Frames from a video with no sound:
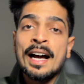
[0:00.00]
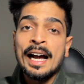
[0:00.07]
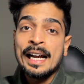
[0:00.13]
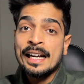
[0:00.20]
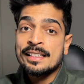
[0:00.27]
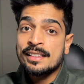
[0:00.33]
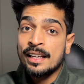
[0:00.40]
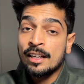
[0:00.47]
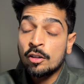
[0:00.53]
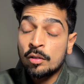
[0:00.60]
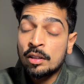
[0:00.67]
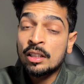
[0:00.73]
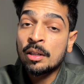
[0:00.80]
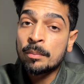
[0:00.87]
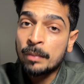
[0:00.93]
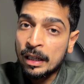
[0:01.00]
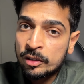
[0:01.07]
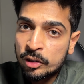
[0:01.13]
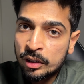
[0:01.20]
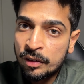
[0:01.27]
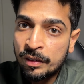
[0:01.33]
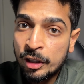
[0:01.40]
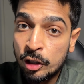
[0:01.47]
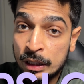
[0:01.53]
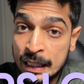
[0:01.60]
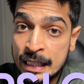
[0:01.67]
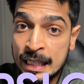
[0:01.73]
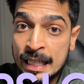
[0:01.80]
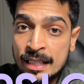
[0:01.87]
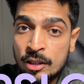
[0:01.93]
Hi guys, hello, welcome back to another video.
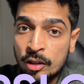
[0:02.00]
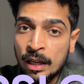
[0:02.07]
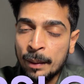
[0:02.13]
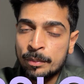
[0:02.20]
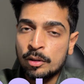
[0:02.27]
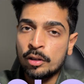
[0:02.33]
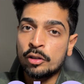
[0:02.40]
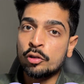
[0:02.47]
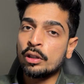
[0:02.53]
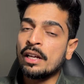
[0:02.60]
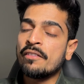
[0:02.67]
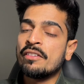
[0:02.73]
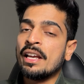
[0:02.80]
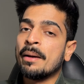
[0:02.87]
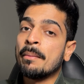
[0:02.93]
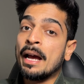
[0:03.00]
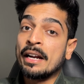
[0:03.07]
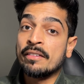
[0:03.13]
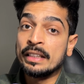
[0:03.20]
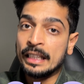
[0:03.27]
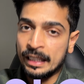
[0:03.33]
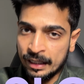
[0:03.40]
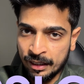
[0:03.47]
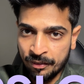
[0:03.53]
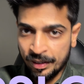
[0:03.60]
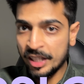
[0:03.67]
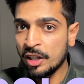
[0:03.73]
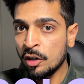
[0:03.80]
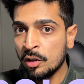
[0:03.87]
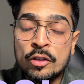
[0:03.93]
This is your Caps Log and today we are back with another
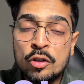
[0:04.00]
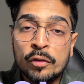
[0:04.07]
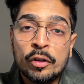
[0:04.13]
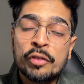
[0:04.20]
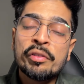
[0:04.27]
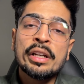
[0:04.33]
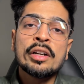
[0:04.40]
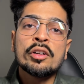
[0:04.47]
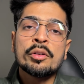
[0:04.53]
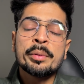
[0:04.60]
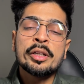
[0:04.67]
video. So what we are going to be